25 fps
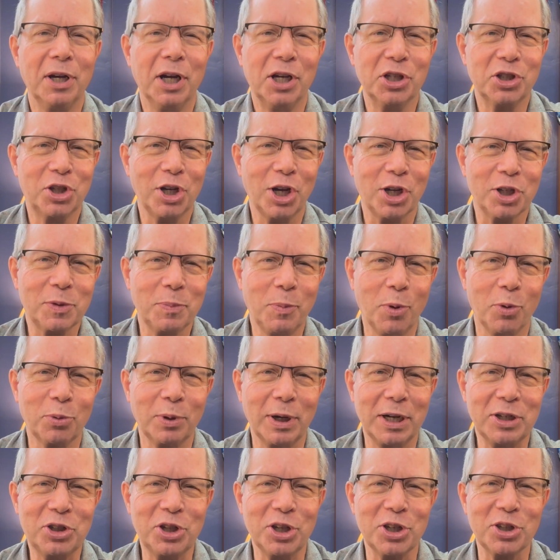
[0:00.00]
adjustable
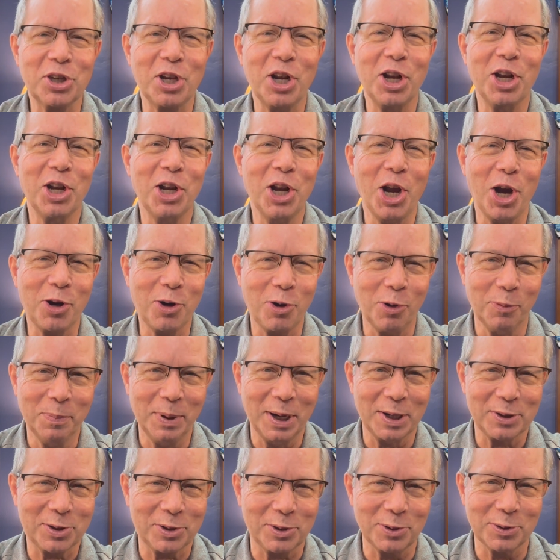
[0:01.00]
wrenches knuckle
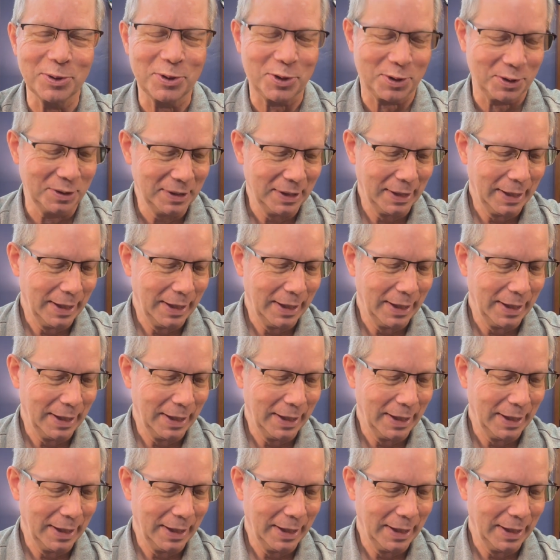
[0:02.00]
busters.